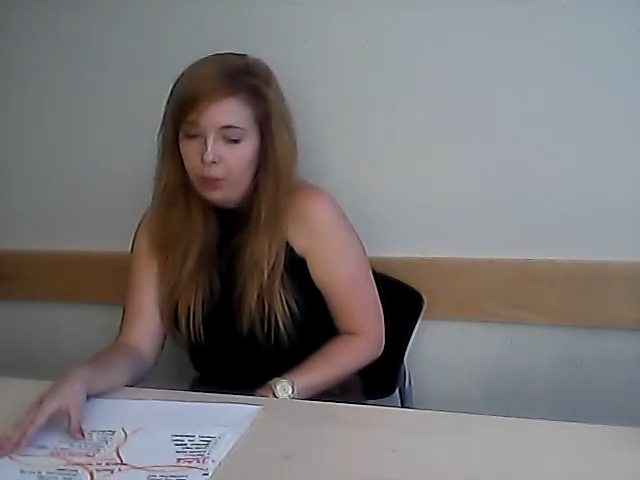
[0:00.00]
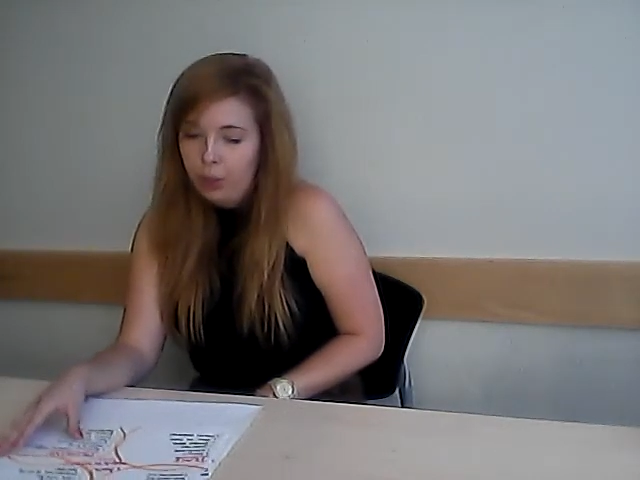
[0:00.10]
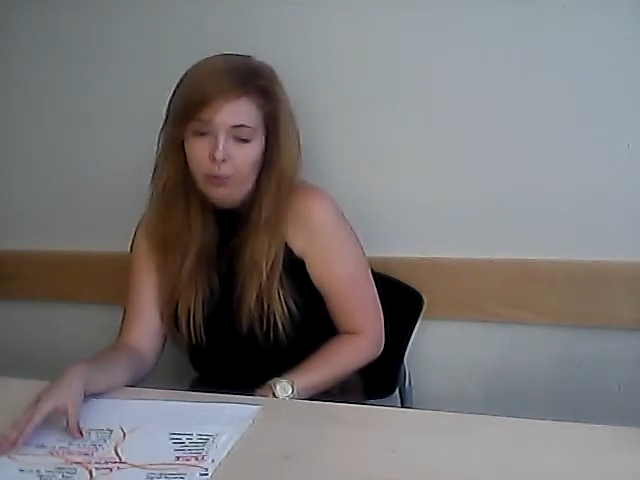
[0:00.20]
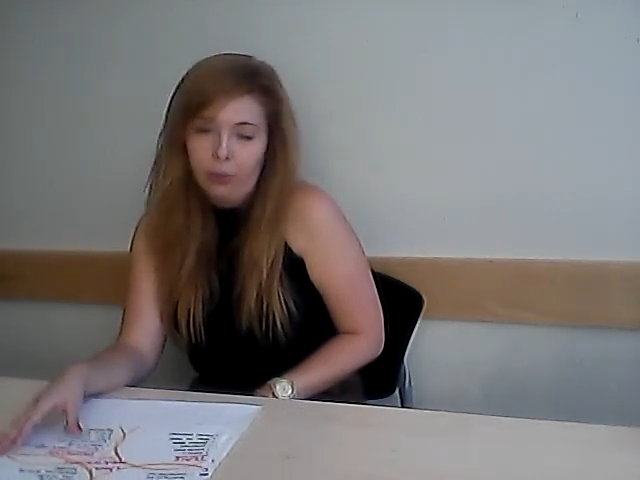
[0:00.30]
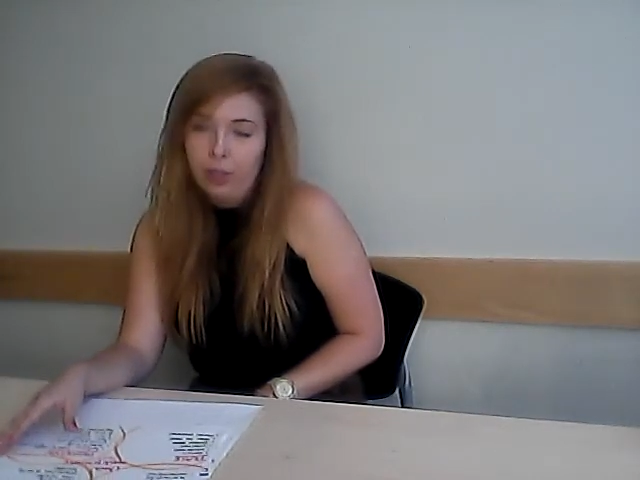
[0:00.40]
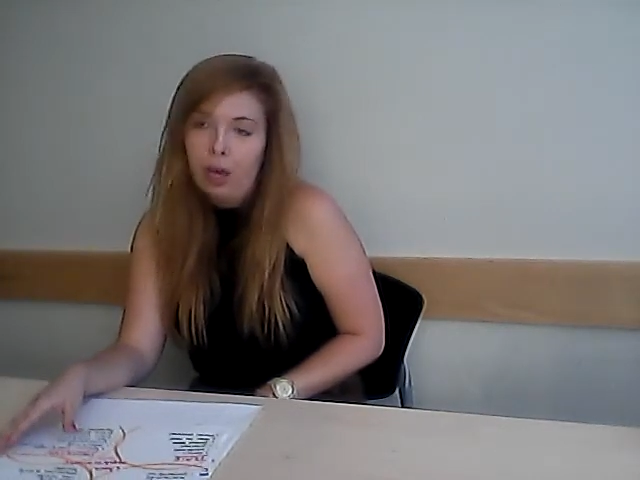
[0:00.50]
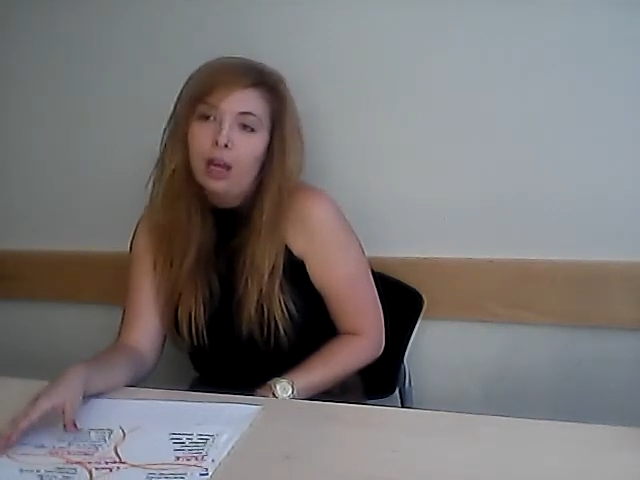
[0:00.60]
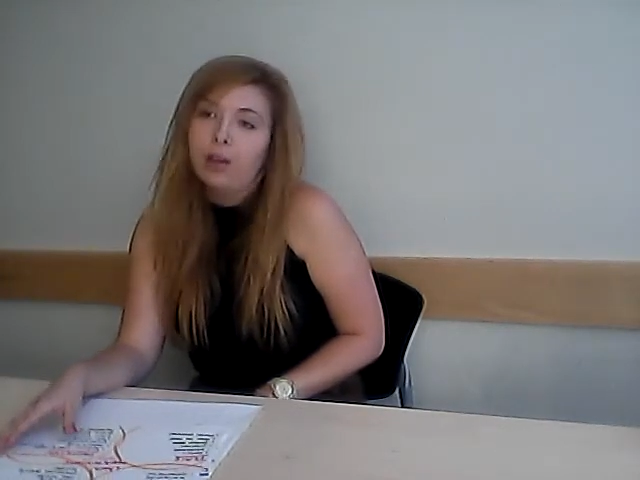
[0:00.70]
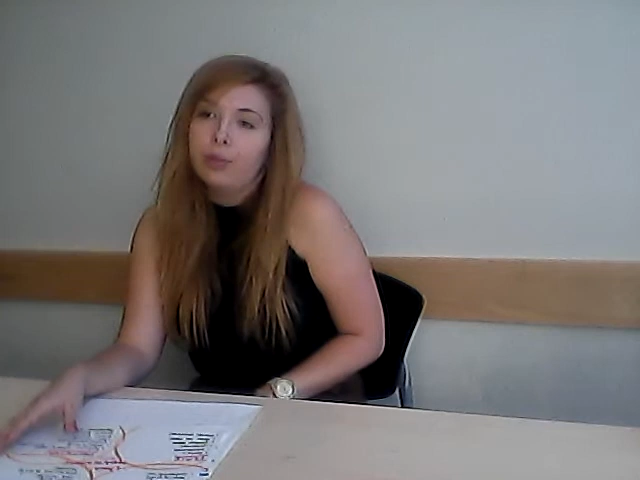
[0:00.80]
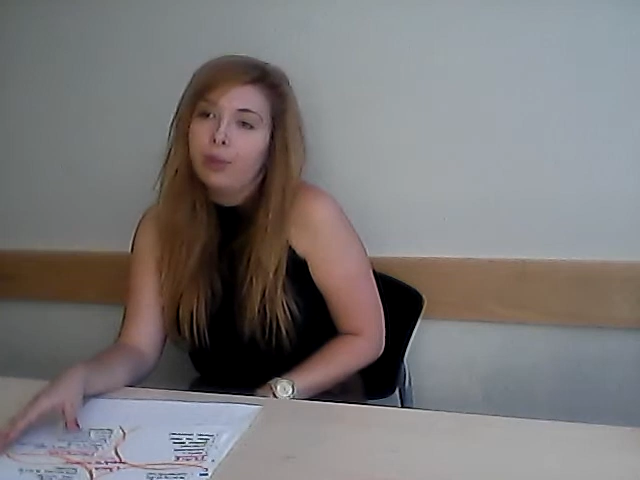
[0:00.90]
we can only
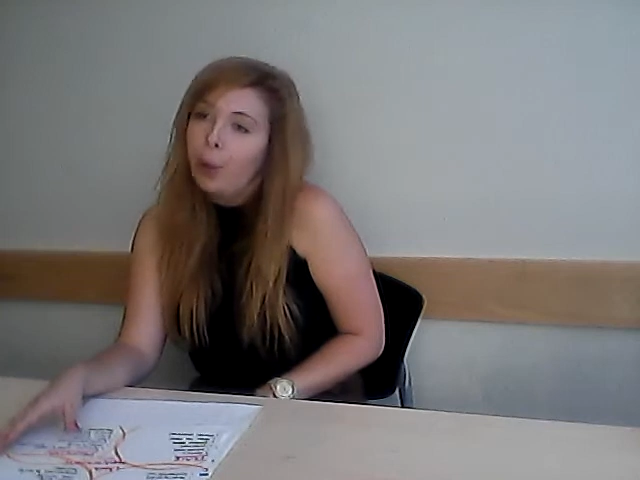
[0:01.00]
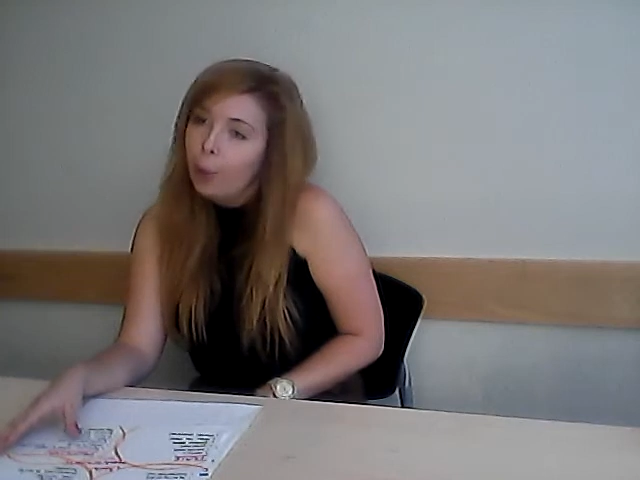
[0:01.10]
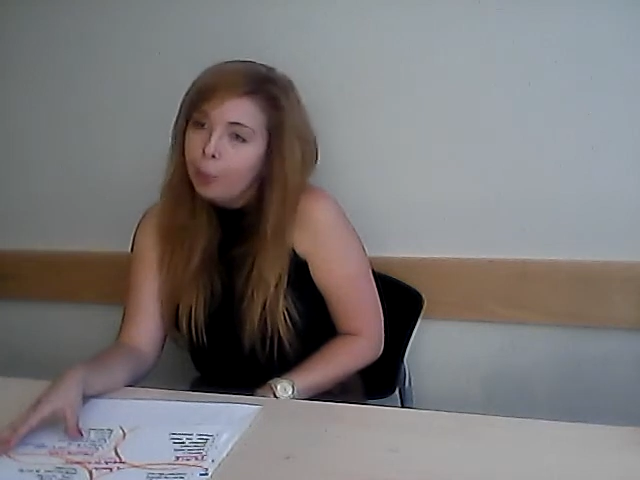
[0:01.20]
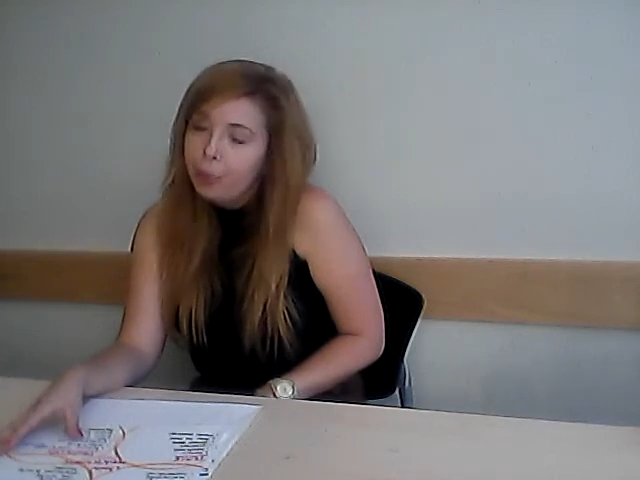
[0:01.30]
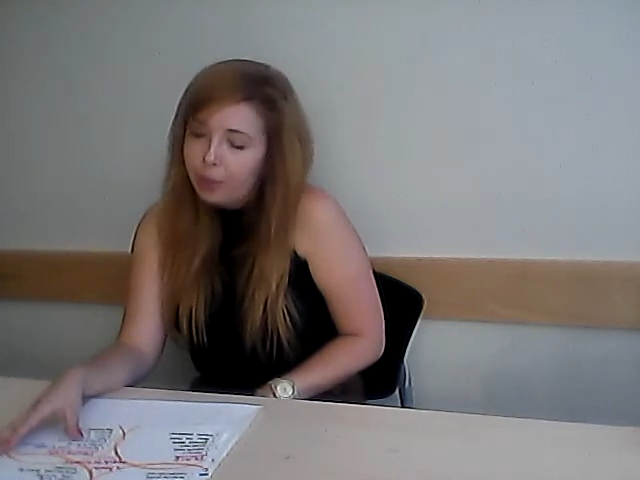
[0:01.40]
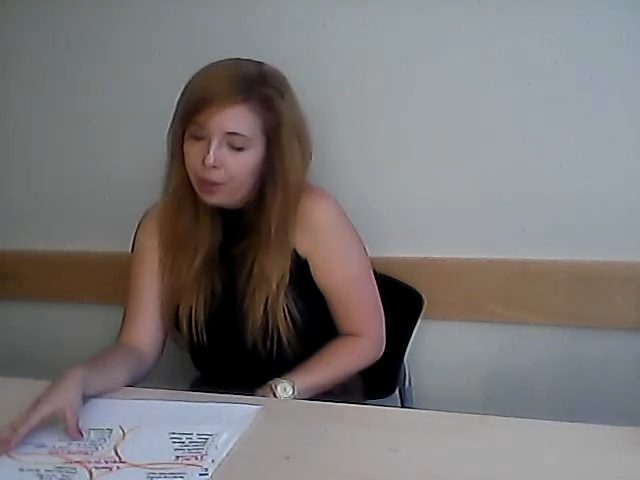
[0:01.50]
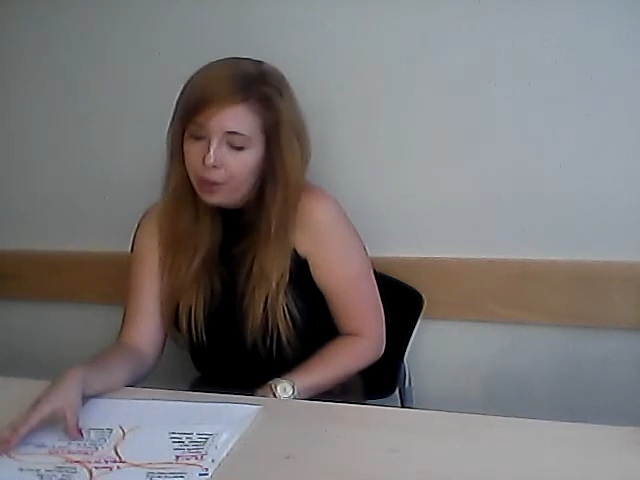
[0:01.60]
kind of hope.